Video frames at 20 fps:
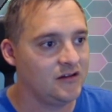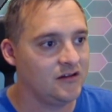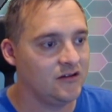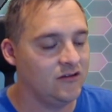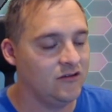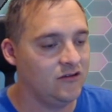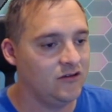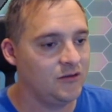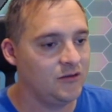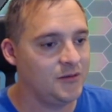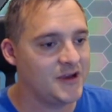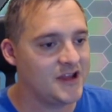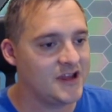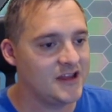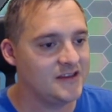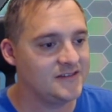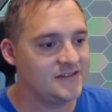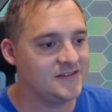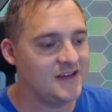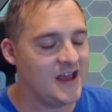Or we
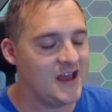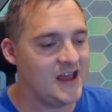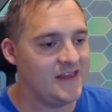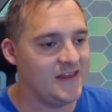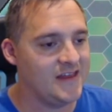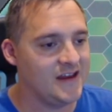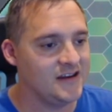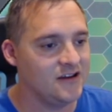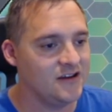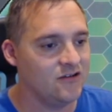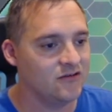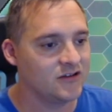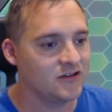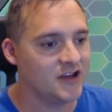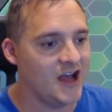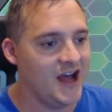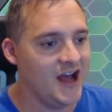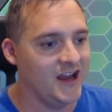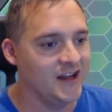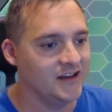can say they don't
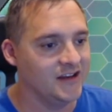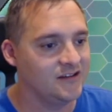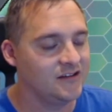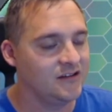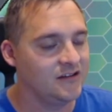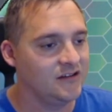got it.